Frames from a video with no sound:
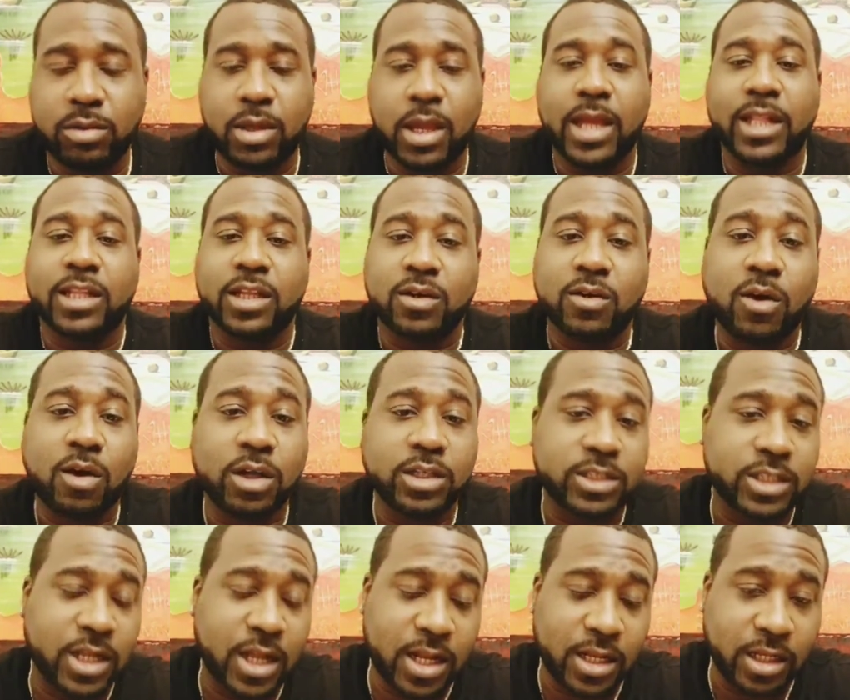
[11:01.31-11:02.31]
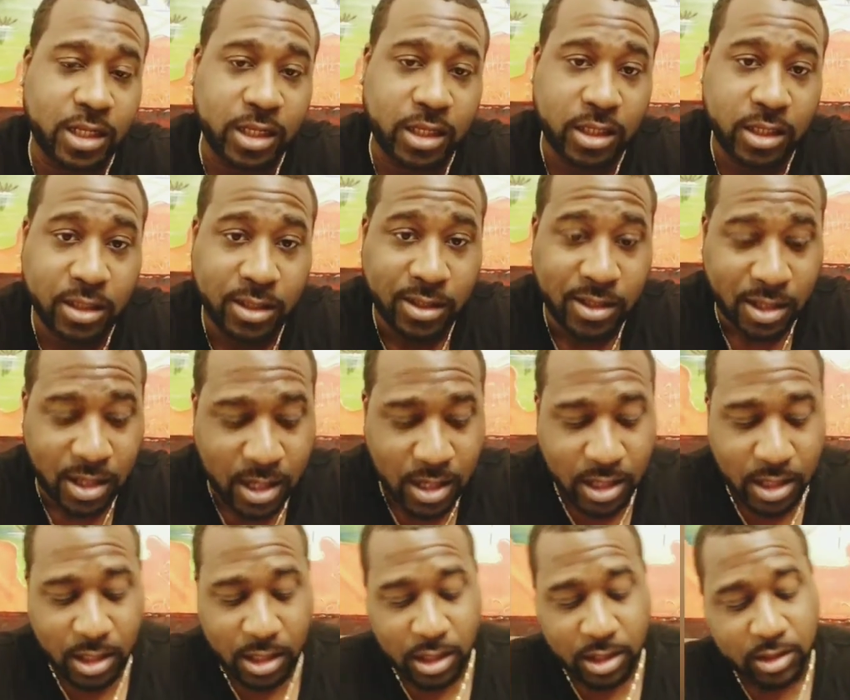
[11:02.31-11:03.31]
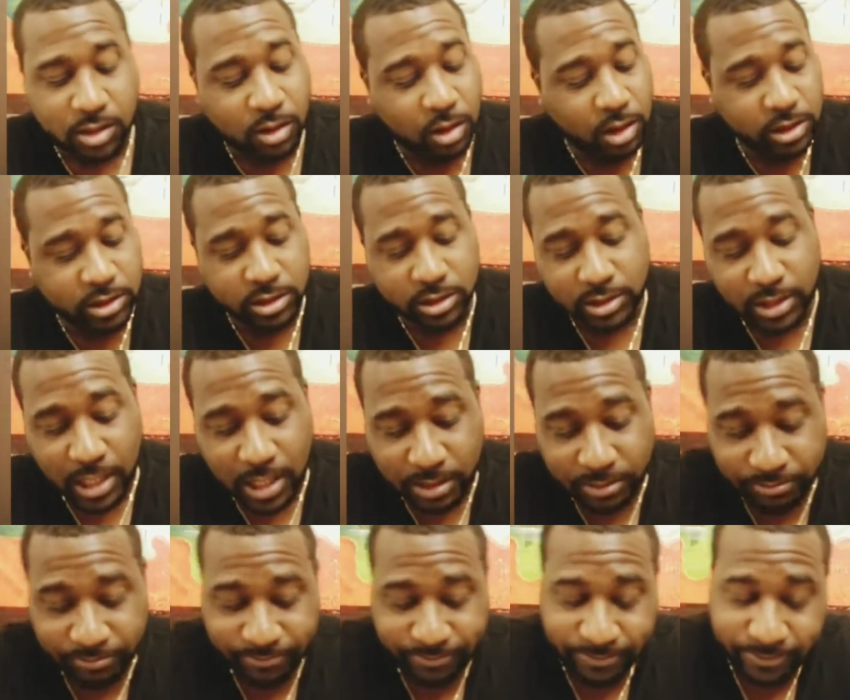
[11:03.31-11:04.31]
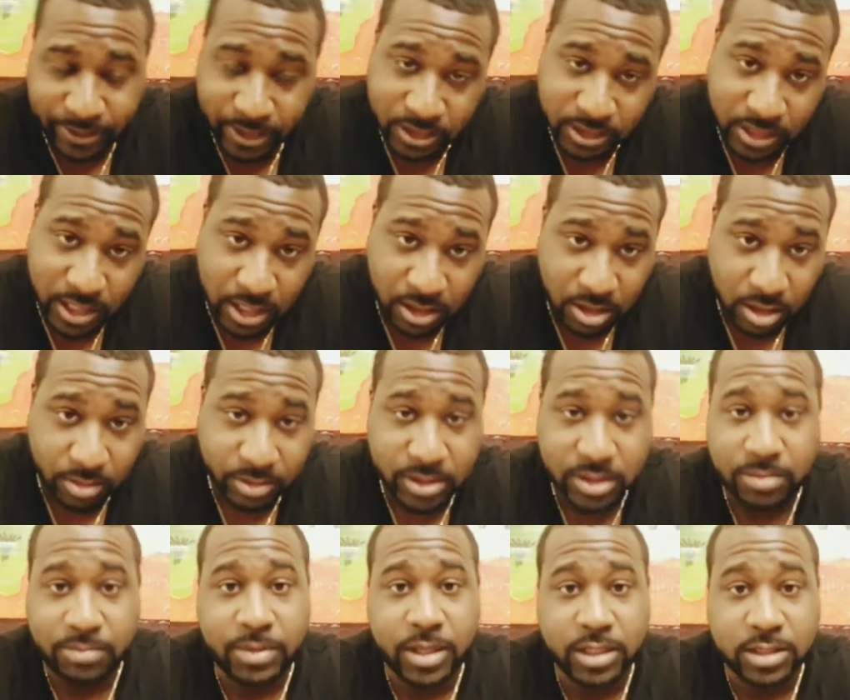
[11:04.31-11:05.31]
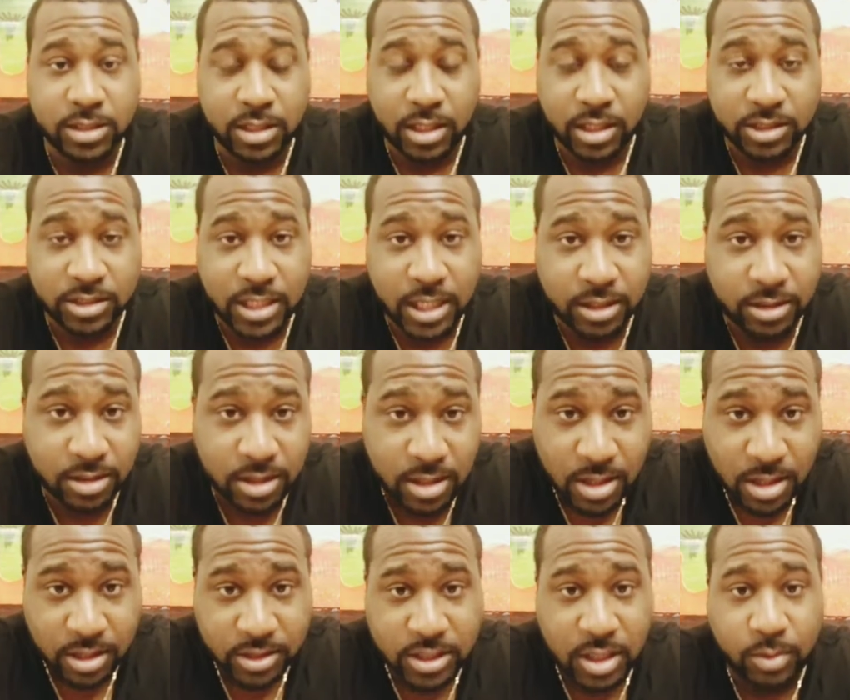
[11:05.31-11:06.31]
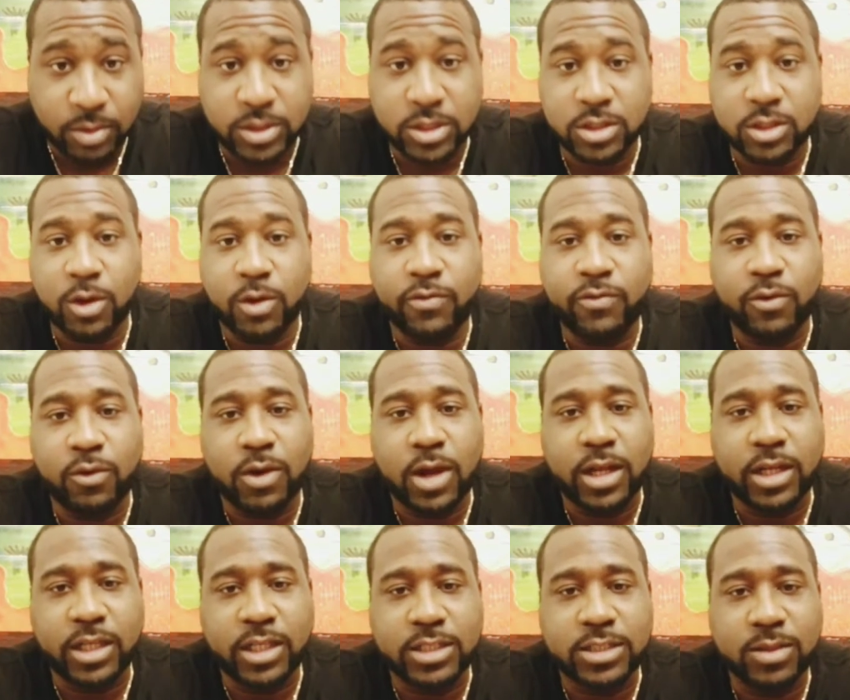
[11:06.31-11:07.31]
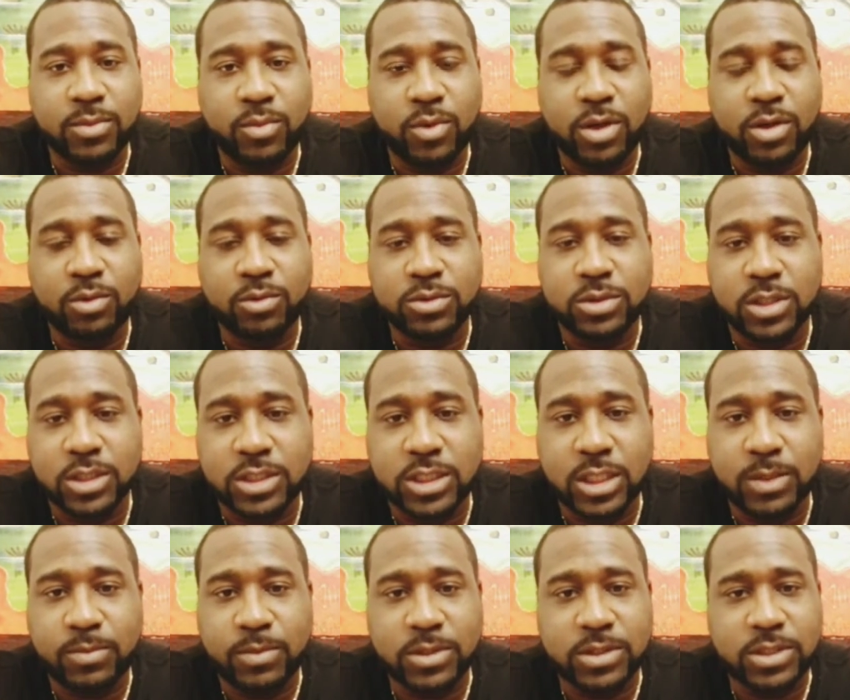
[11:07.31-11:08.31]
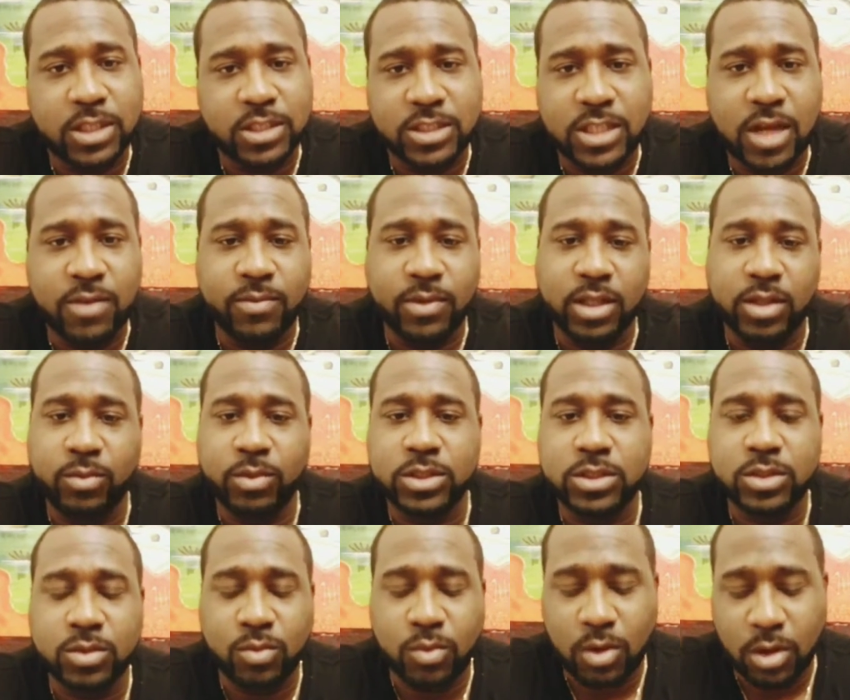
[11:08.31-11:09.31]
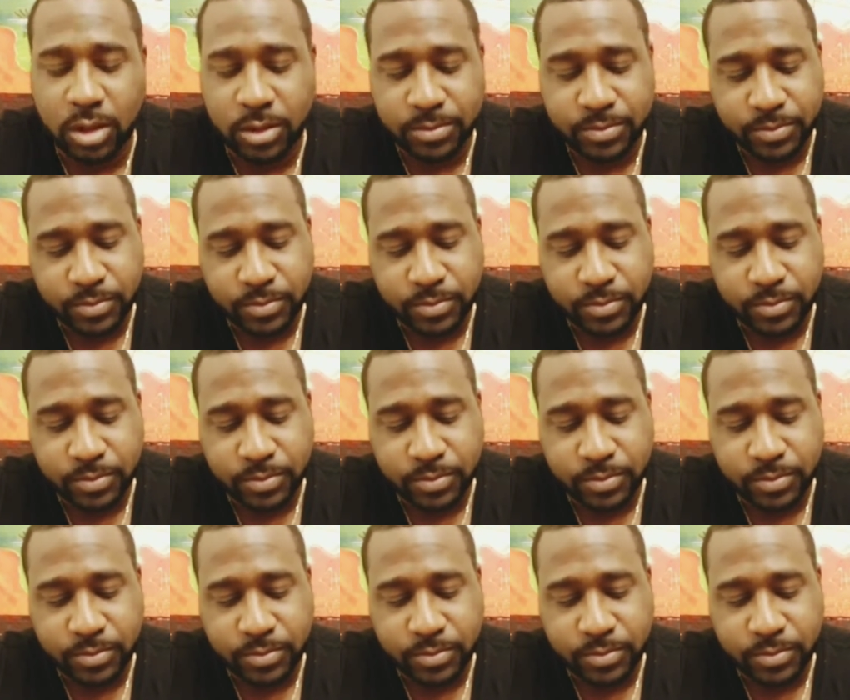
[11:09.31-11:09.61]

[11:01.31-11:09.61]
at the cost that I need? And cost is not always the best thing. It's not what you go for. I need someone who's the cheapest. That's not really what you want.